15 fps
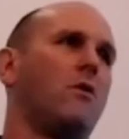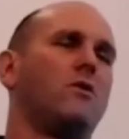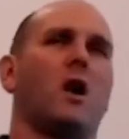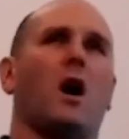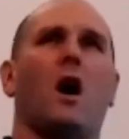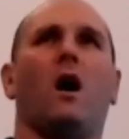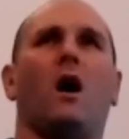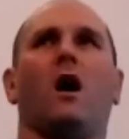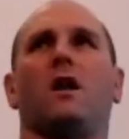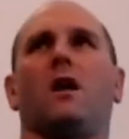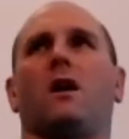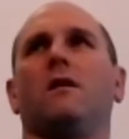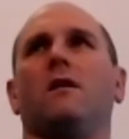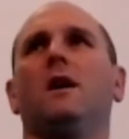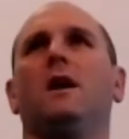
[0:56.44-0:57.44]
out in the hall
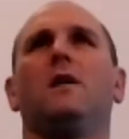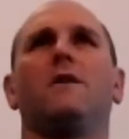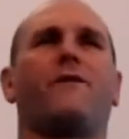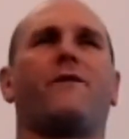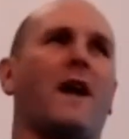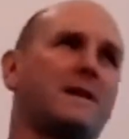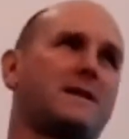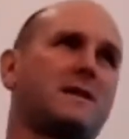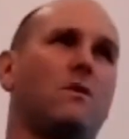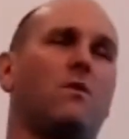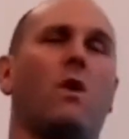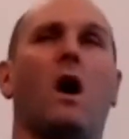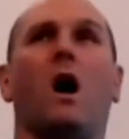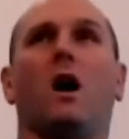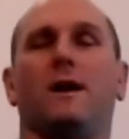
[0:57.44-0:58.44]
or facing the
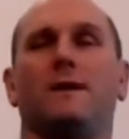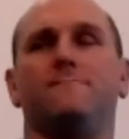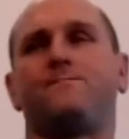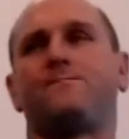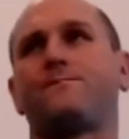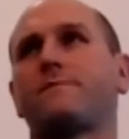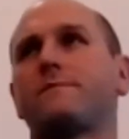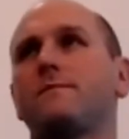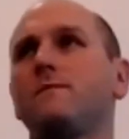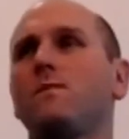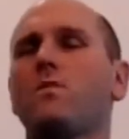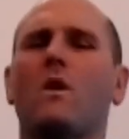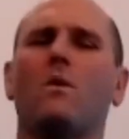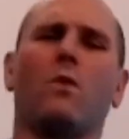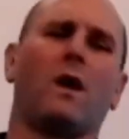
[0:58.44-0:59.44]
wall. And
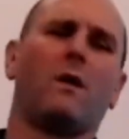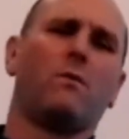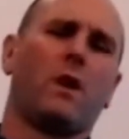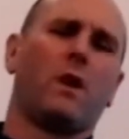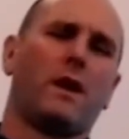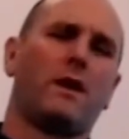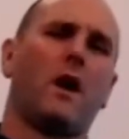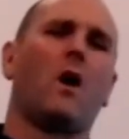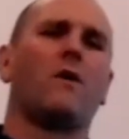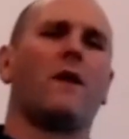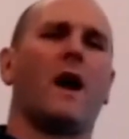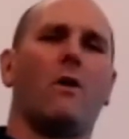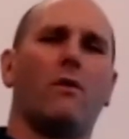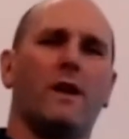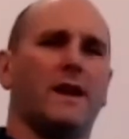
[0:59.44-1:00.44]
what I know
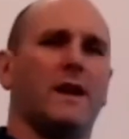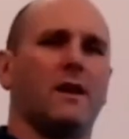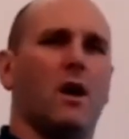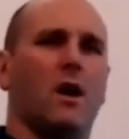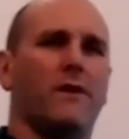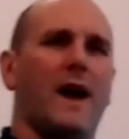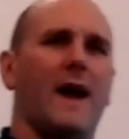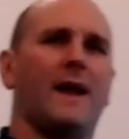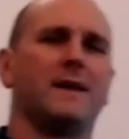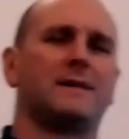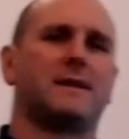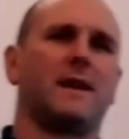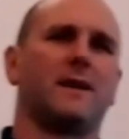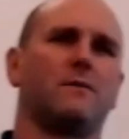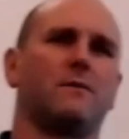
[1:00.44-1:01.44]
now, what I didn't know then is